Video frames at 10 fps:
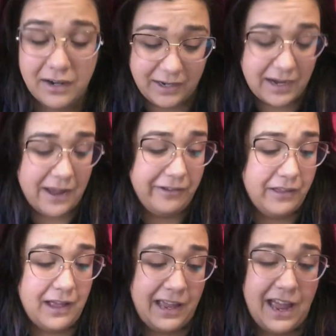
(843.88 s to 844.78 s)
and now
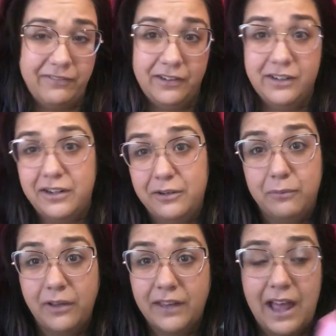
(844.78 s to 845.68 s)
I have a good
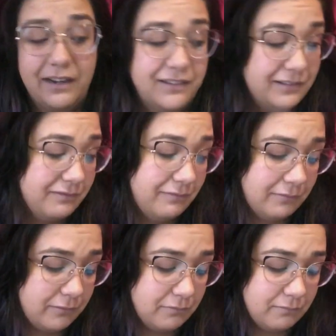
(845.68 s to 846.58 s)
one that's
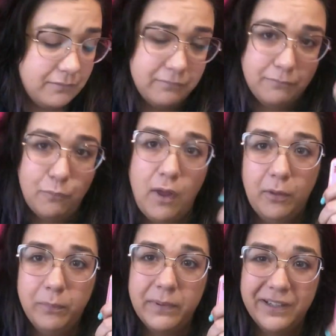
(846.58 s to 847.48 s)

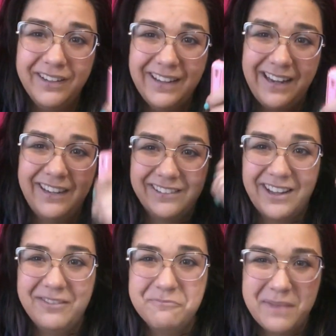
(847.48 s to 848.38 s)
well built and it's
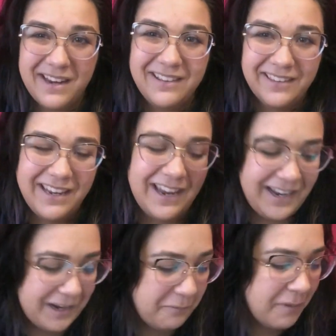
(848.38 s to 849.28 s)
amazing,
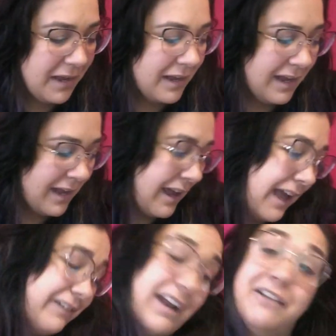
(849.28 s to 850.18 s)
and
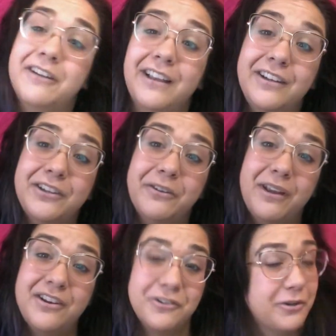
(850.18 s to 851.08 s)
I really do
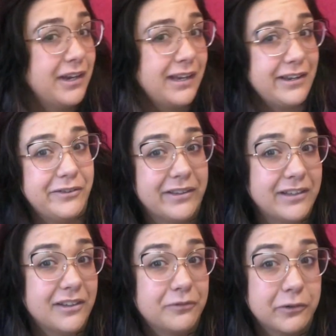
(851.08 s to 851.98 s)
enjoy using
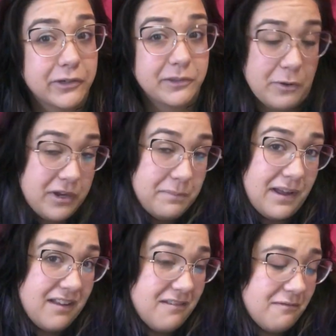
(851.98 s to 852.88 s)
this for smoking
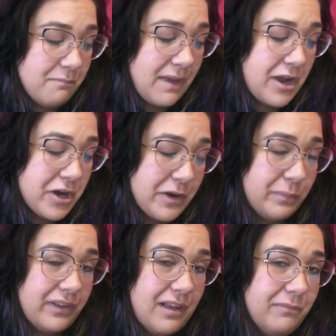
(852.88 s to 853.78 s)
my
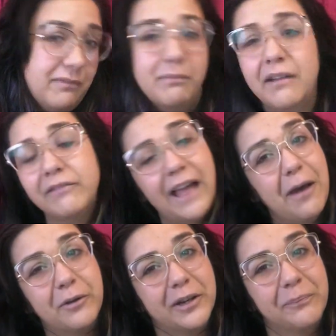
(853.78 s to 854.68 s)
herbs and my
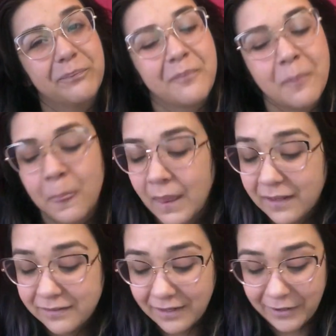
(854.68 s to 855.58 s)
flour.
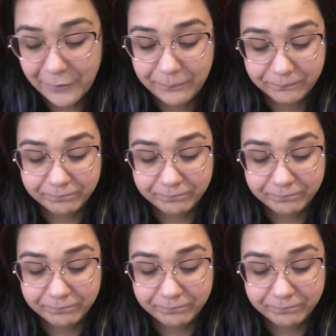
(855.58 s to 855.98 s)
So